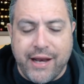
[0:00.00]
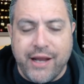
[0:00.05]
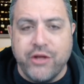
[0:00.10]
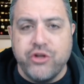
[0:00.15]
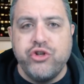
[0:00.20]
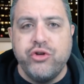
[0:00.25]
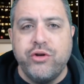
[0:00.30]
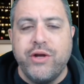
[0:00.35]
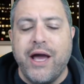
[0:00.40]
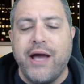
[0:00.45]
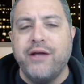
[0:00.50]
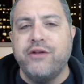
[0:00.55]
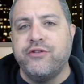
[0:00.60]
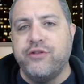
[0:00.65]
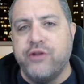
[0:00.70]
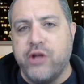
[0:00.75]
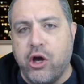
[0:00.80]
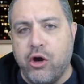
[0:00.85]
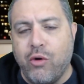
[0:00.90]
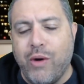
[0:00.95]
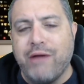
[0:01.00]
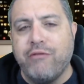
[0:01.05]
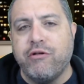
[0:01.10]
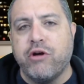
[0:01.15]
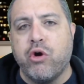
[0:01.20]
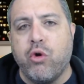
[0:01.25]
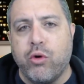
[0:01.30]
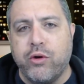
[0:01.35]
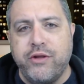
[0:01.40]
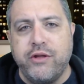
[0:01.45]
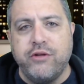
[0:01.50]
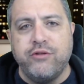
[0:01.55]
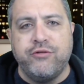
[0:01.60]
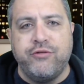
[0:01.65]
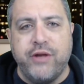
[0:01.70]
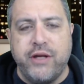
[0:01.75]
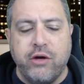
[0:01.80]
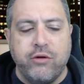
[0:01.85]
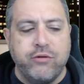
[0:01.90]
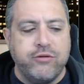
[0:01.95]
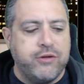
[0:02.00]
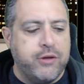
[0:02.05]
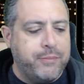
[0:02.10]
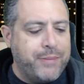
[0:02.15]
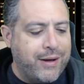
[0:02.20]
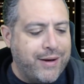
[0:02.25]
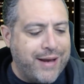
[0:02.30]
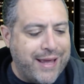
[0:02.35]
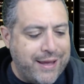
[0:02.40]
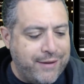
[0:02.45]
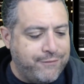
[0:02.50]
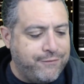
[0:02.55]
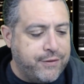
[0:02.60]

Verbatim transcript: As you guys know, I record these videos at about eight